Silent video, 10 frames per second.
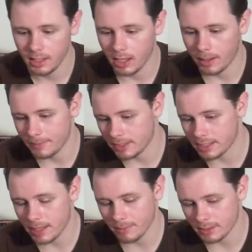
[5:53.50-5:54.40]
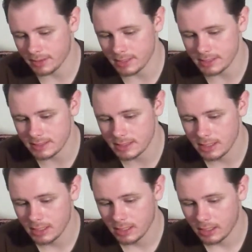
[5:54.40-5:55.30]
I mean, a game like this,
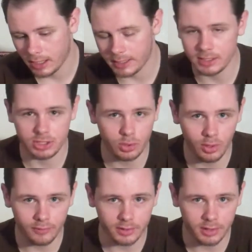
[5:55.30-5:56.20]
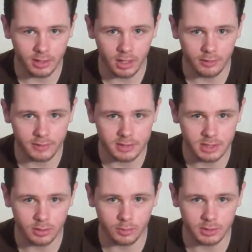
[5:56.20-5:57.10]
I didn't do everything, obviously.
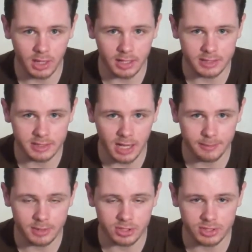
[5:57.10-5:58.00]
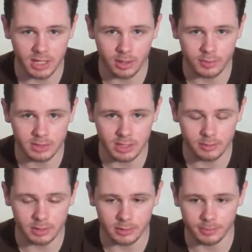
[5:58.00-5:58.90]
There were a lot of side missions that I wasn't
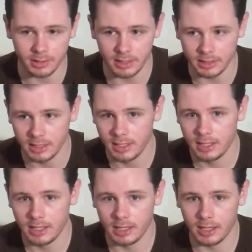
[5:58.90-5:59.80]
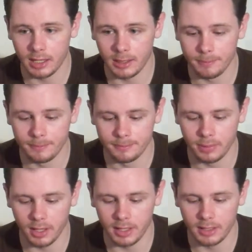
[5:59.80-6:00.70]
able to complete.
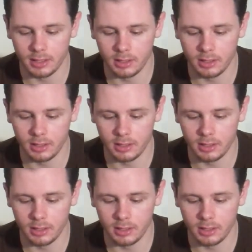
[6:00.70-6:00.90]
But